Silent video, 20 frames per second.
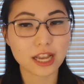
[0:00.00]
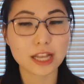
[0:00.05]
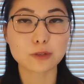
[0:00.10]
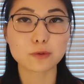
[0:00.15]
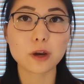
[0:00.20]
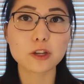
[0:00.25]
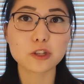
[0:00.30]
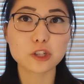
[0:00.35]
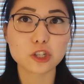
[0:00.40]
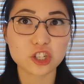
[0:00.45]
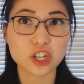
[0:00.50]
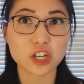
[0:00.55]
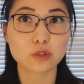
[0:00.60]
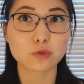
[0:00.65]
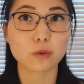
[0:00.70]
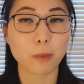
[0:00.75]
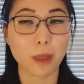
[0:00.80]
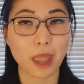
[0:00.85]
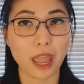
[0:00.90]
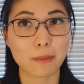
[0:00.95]
as well as suggest
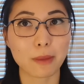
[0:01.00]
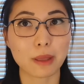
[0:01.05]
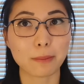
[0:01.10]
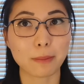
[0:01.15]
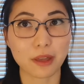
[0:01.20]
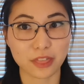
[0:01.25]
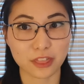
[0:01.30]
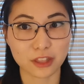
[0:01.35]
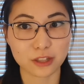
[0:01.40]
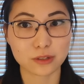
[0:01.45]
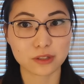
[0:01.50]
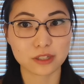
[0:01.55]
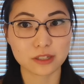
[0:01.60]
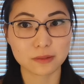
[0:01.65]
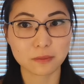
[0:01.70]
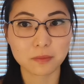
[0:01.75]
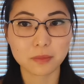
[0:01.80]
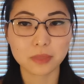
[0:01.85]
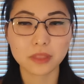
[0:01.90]
repayment methods.